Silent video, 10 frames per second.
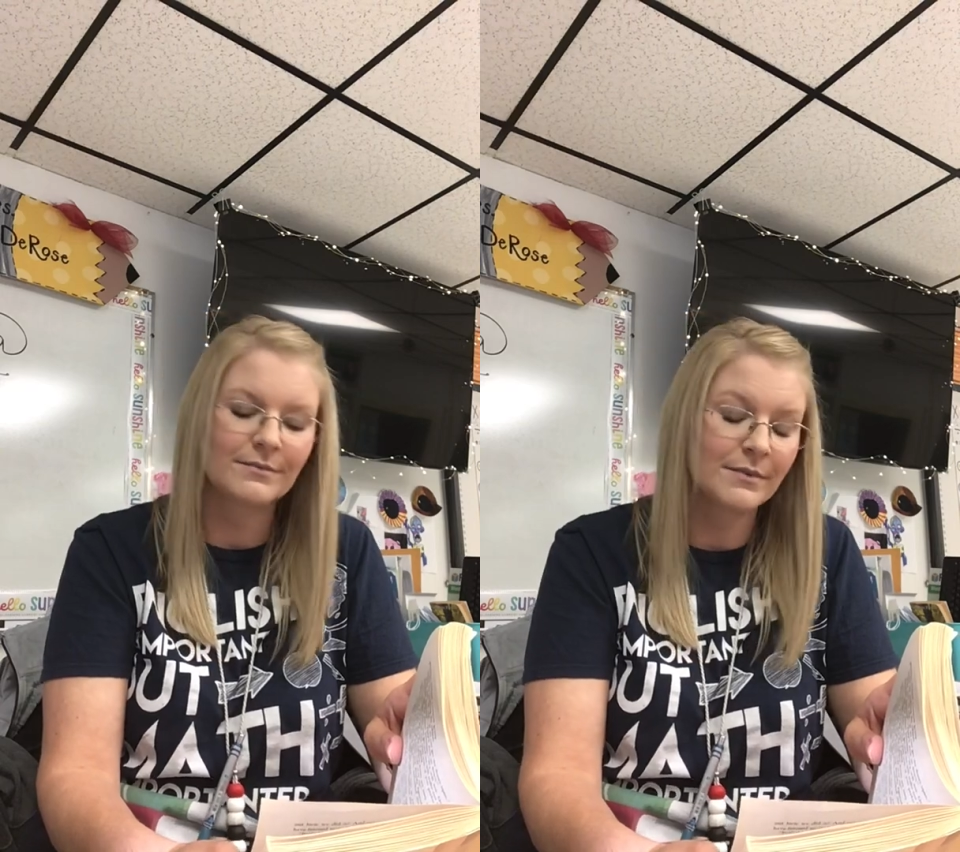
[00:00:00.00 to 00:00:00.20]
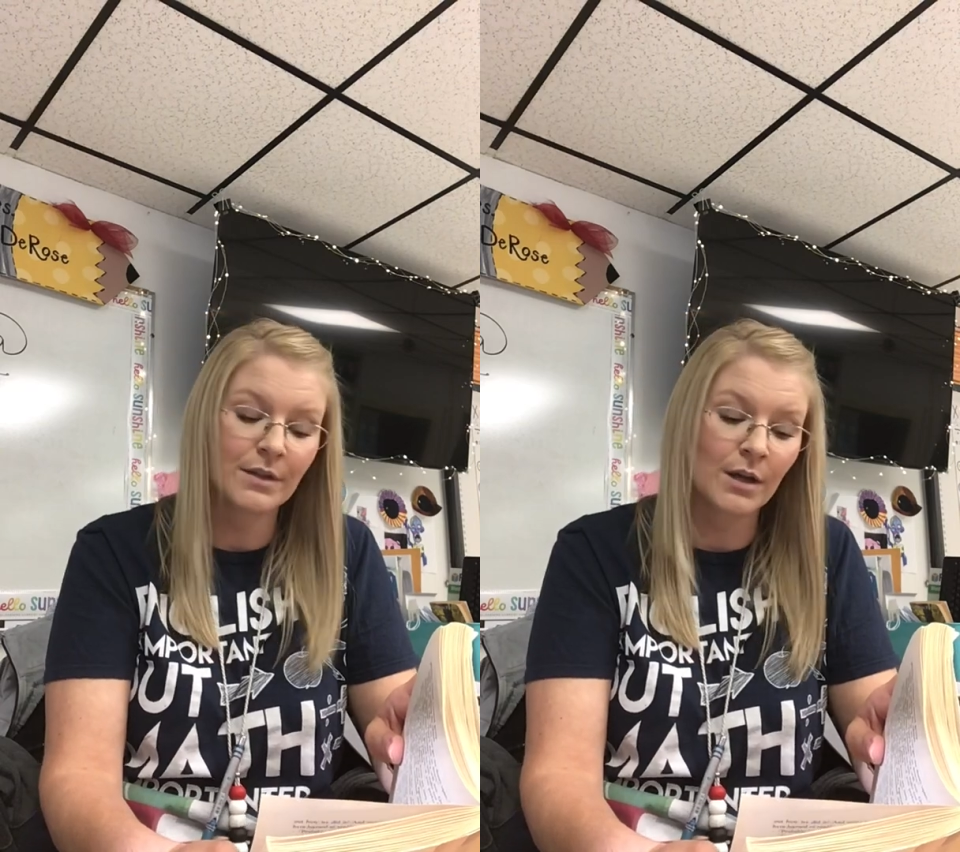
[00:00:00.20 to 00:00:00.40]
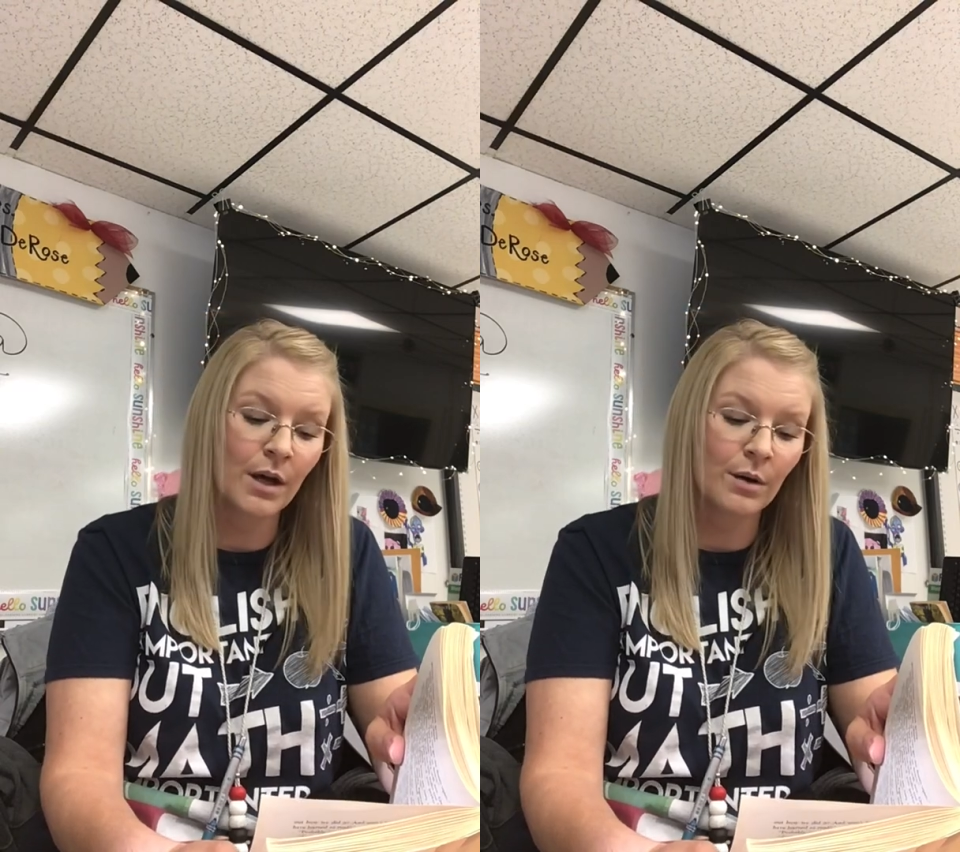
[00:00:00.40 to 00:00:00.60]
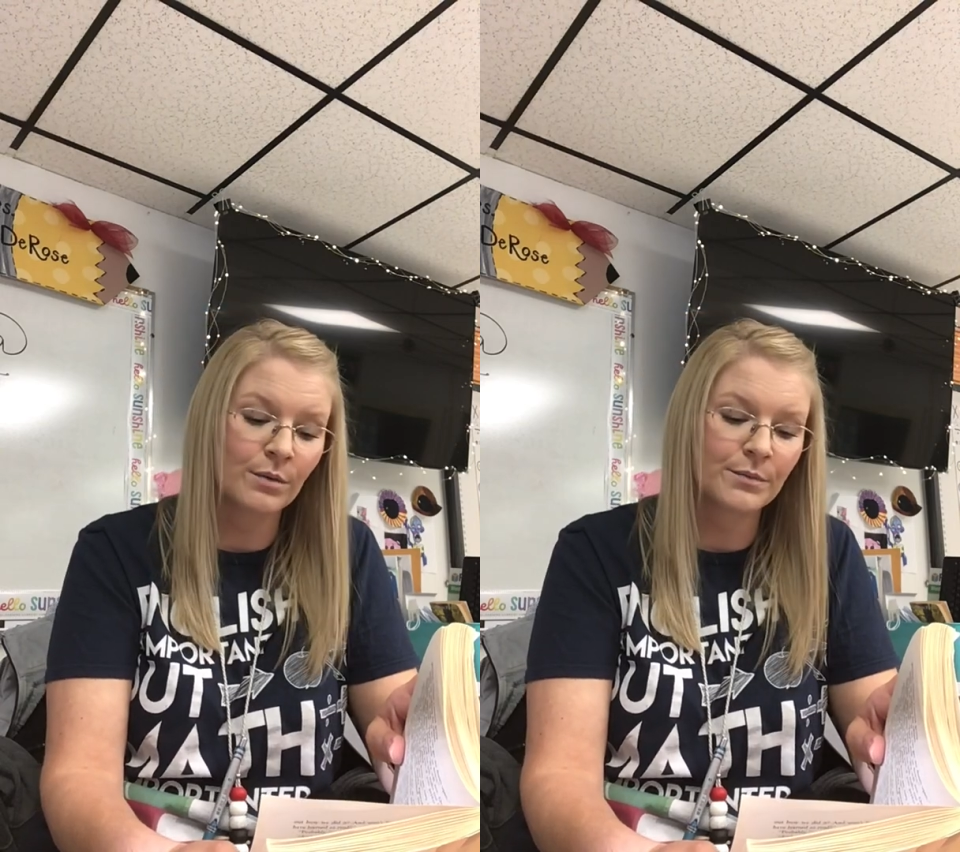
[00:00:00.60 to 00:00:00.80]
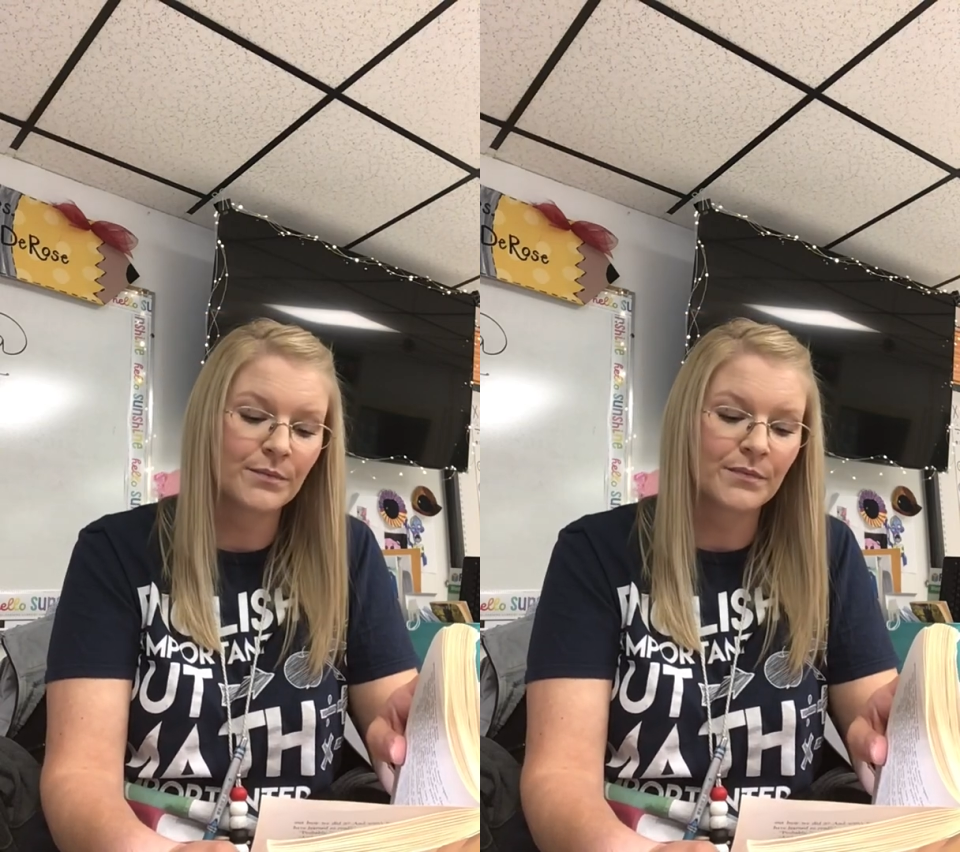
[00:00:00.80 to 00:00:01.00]
"No.
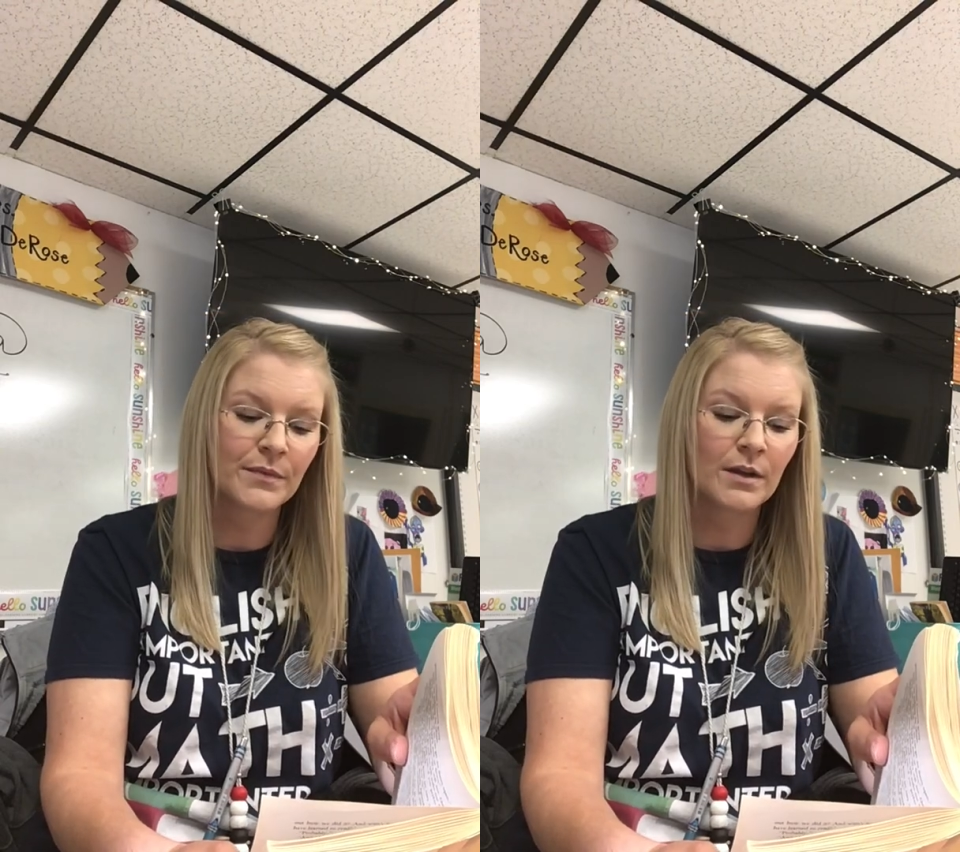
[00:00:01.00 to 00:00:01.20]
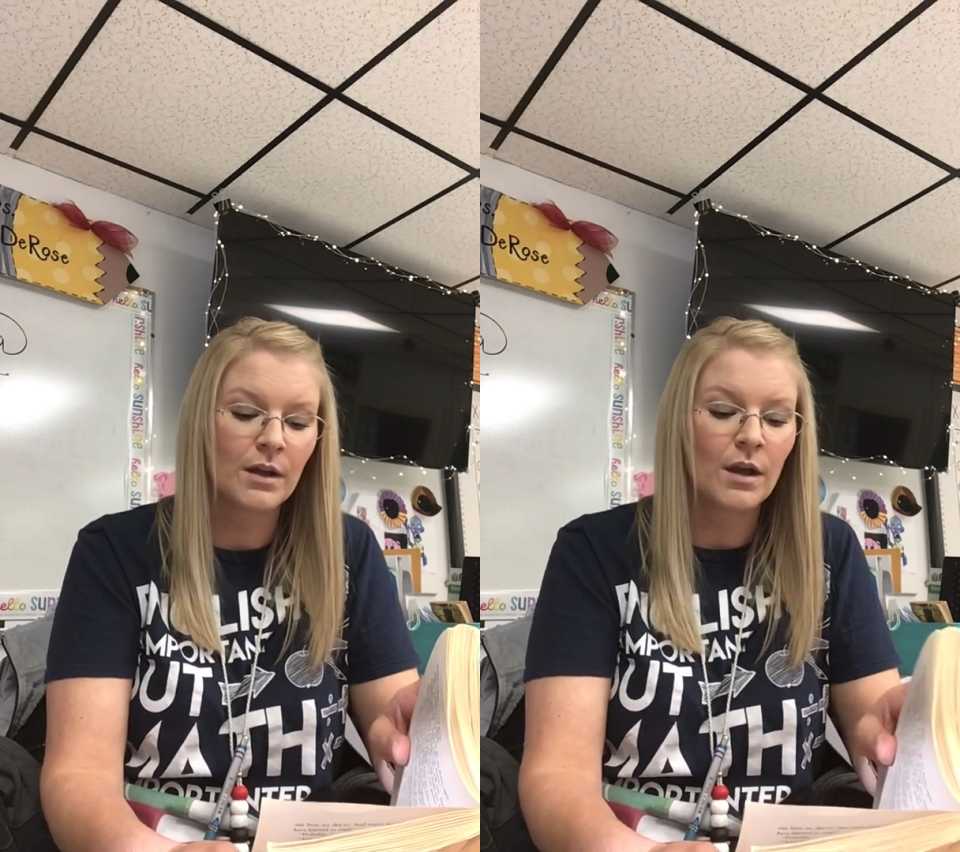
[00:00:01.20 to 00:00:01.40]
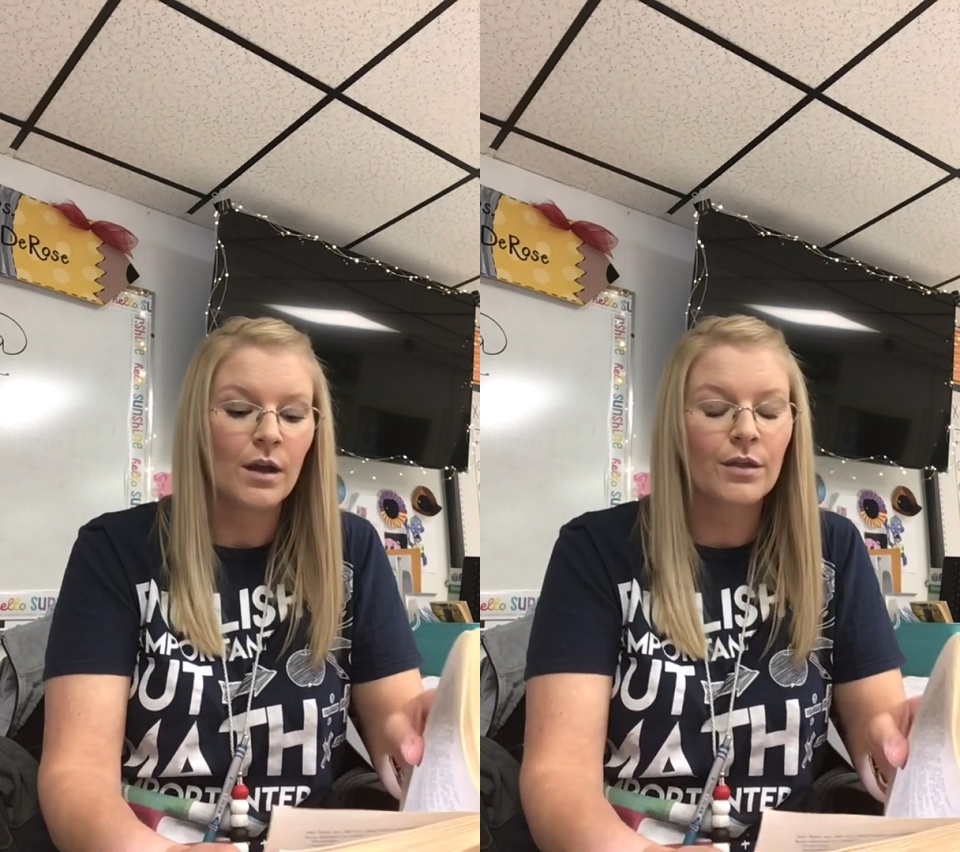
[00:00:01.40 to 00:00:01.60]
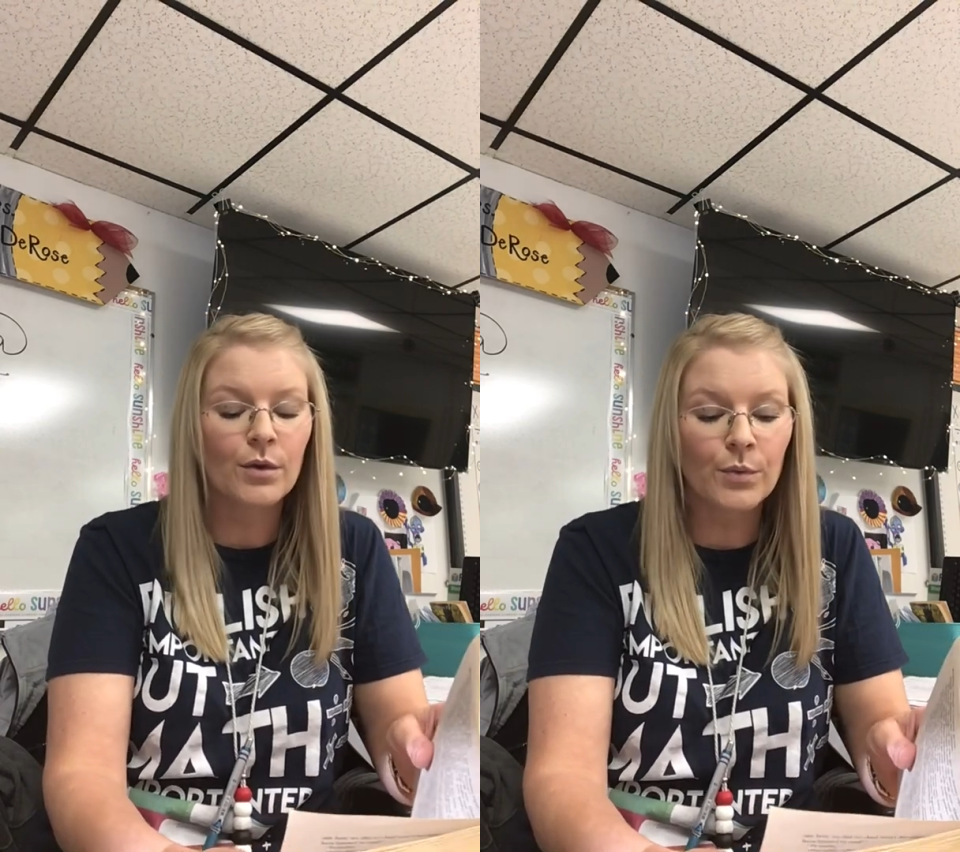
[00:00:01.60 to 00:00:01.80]
The